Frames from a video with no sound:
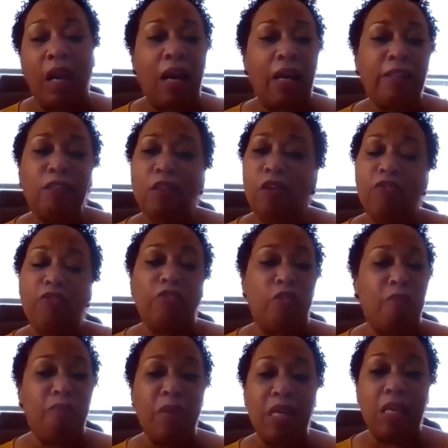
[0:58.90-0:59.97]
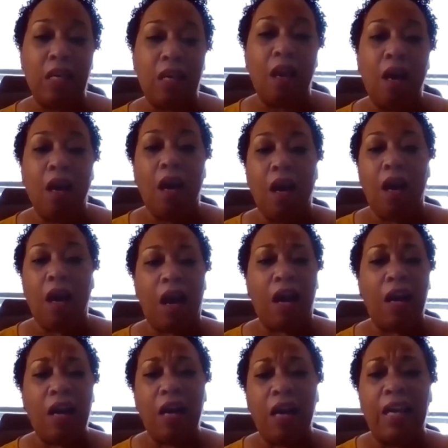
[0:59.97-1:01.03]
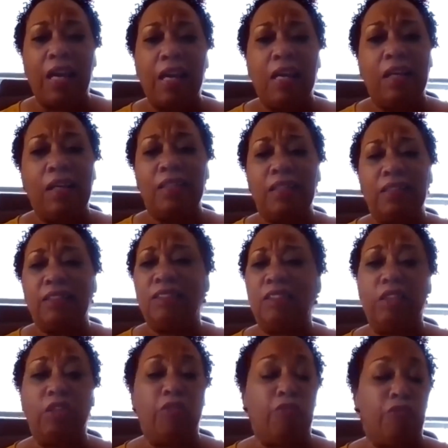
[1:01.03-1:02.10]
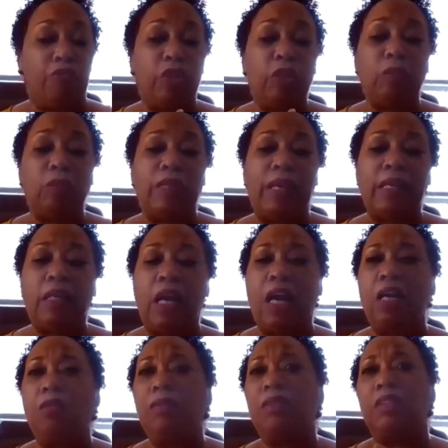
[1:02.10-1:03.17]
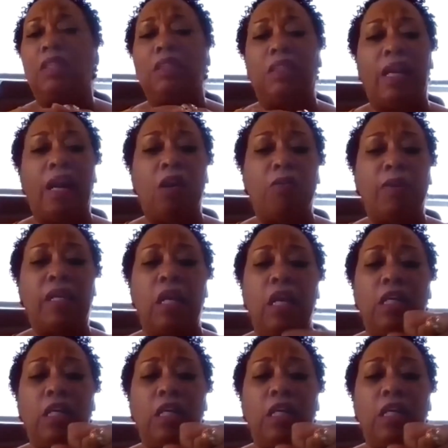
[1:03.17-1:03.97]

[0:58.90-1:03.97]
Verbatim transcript: I know for me, I uh, didn't feel like I was allowing